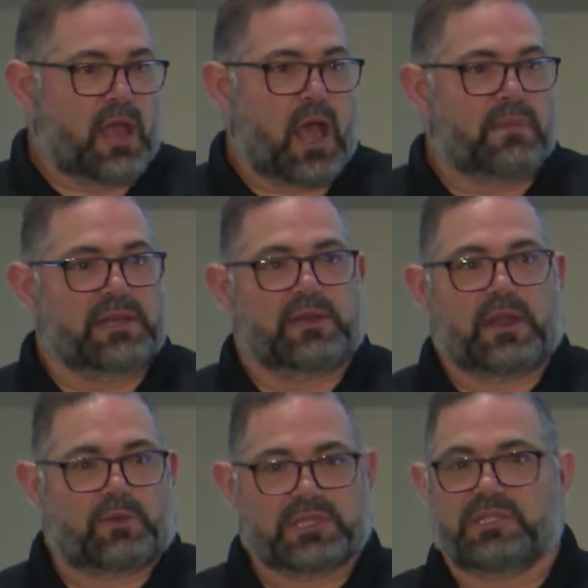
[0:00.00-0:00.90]
I mean,
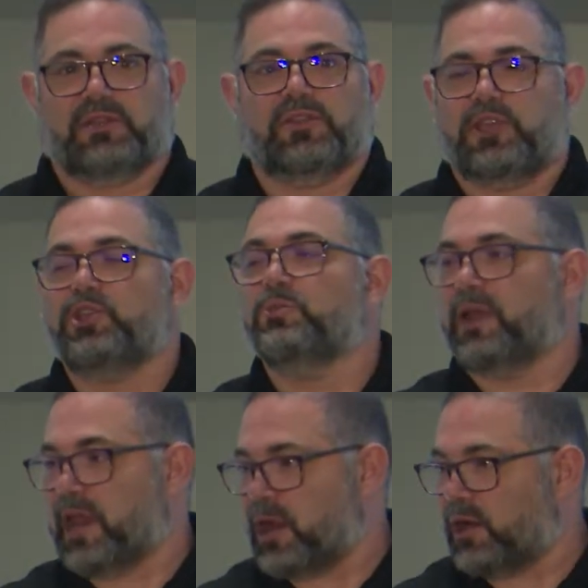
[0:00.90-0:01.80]
there was still the
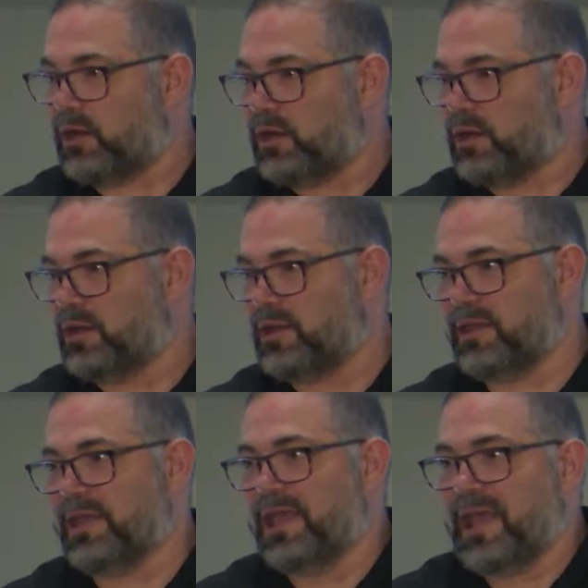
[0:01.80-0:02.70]
human error,
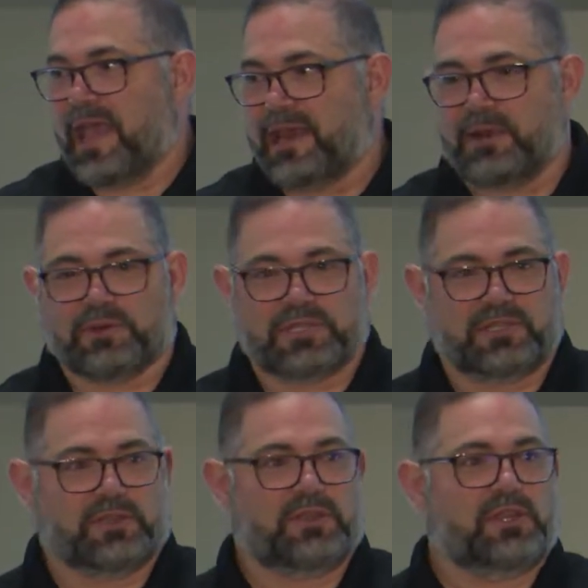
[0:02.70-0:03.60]
and there was
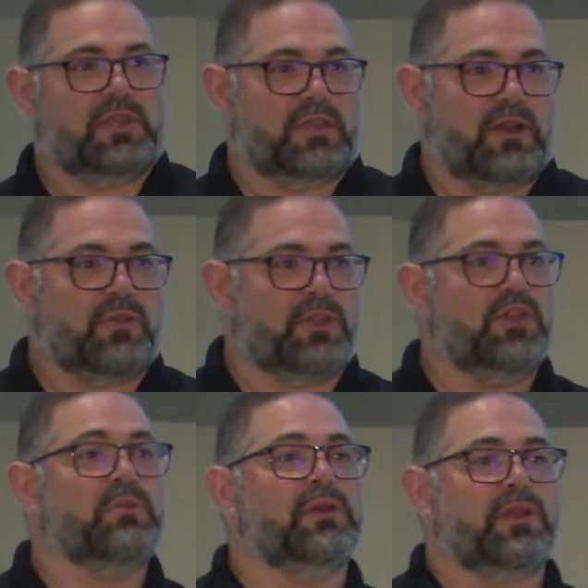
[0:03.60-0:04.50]
still the
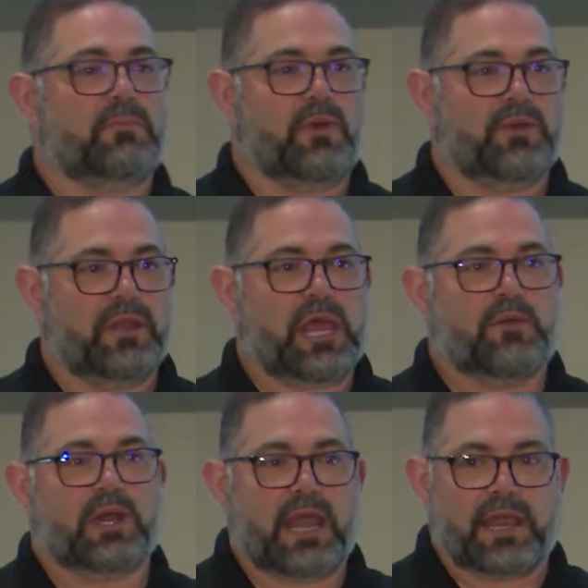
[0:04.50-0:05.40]
human component
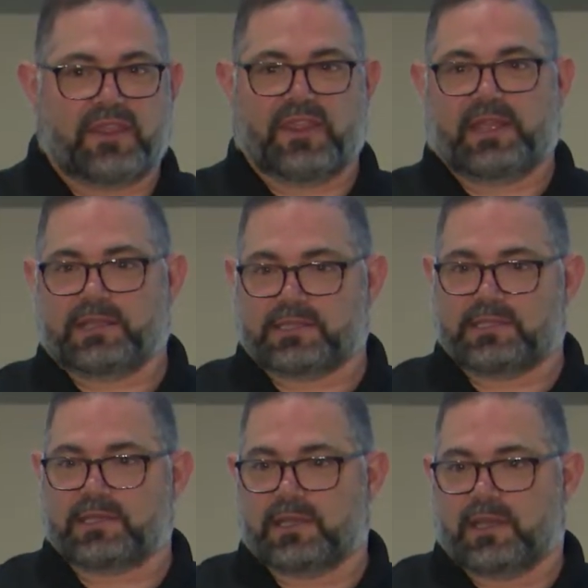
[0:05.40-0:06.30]
that would let
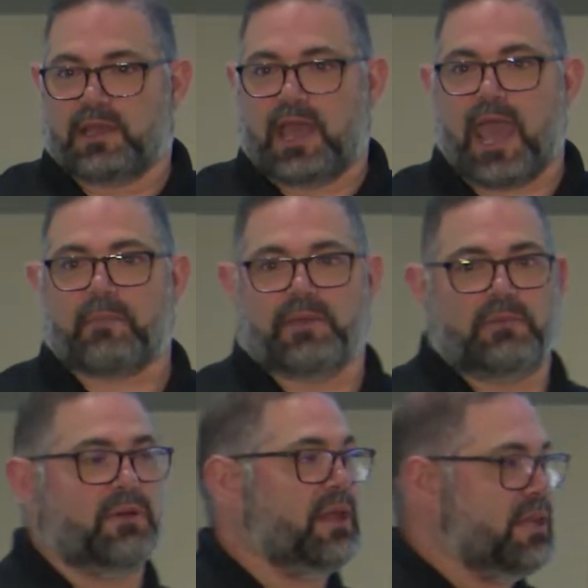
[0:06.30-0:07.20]
things
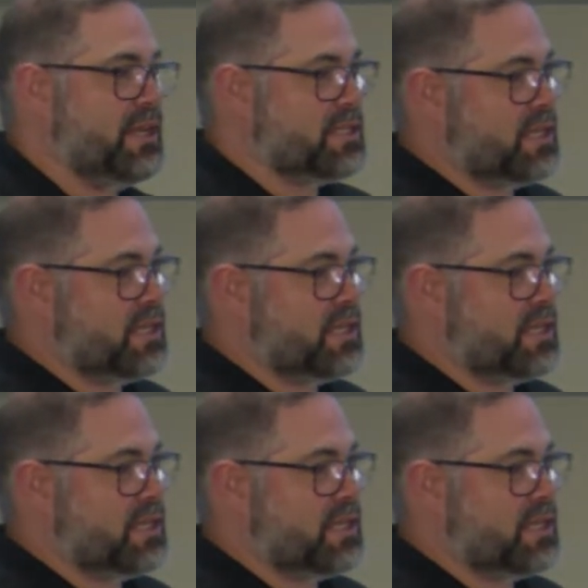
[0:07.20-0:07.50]
happen. But in this